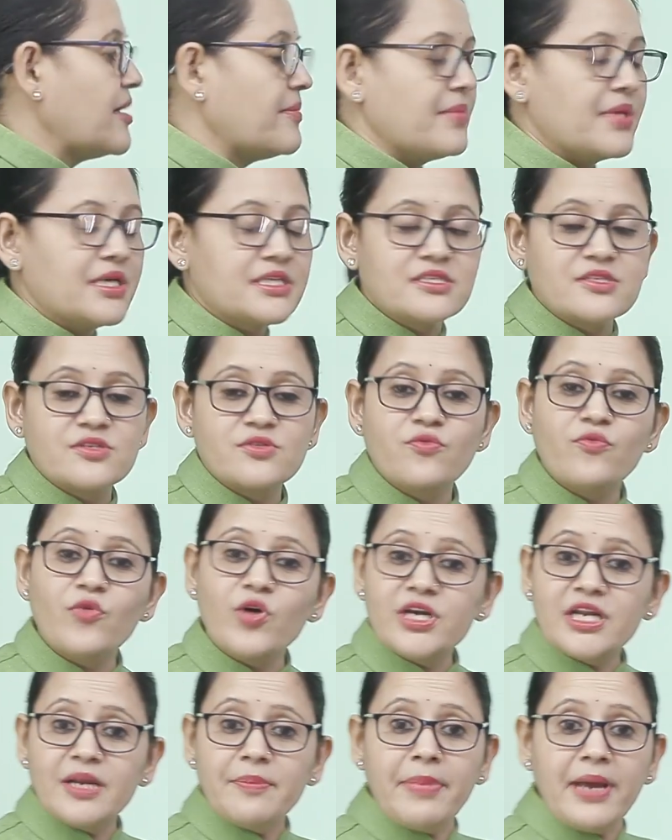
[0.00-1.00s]
numbers. So
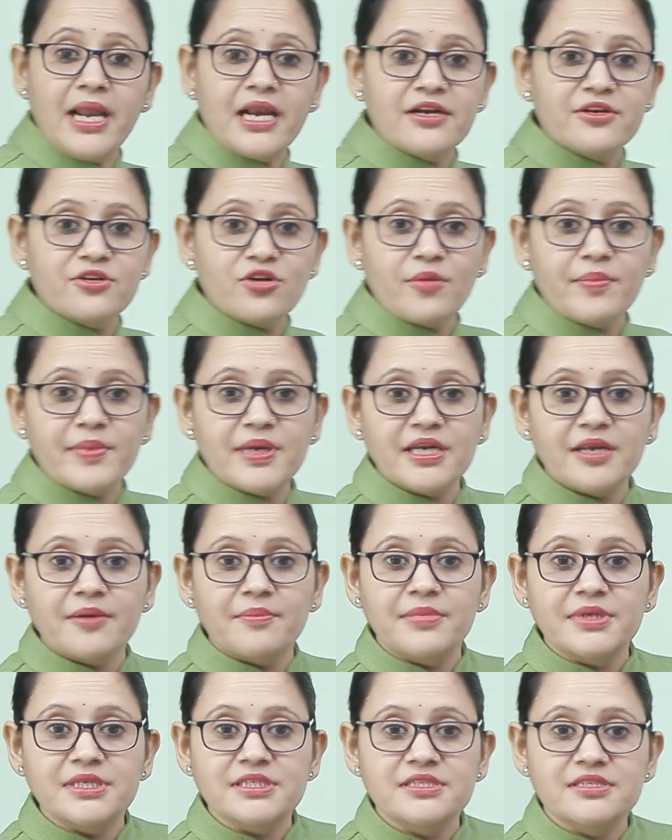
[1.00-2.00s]
what are palindromic
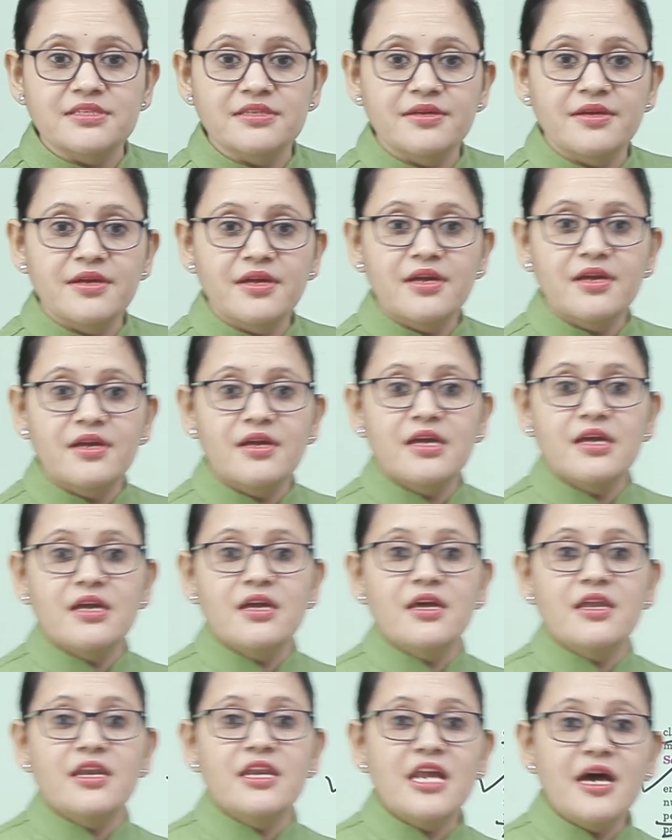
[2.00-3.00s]
numbers?
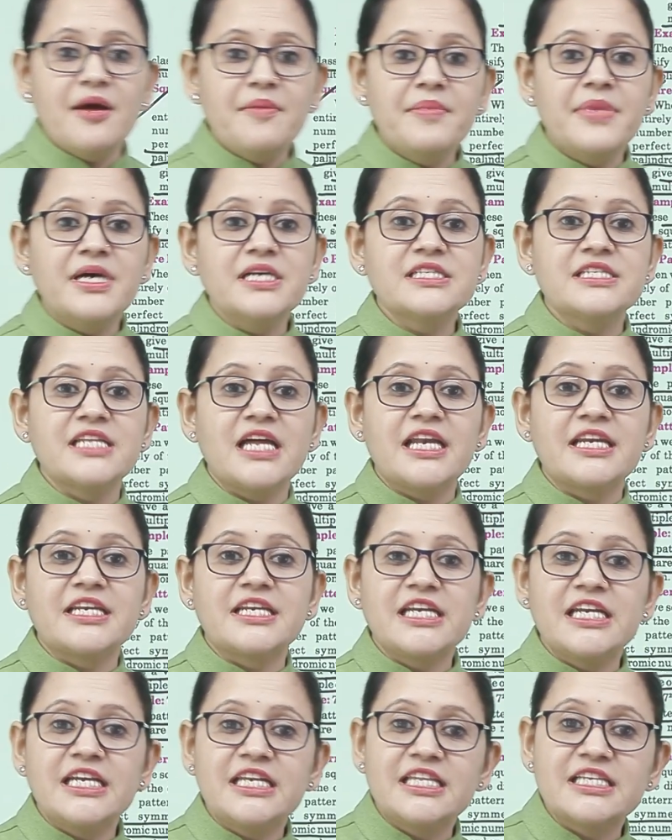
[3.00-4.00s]
Numbers that
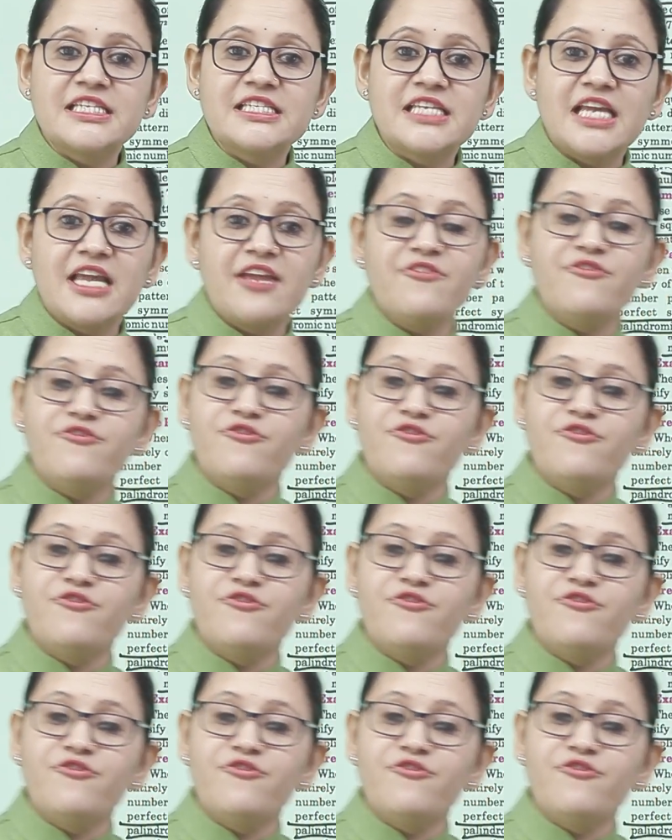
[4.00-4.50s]
read the same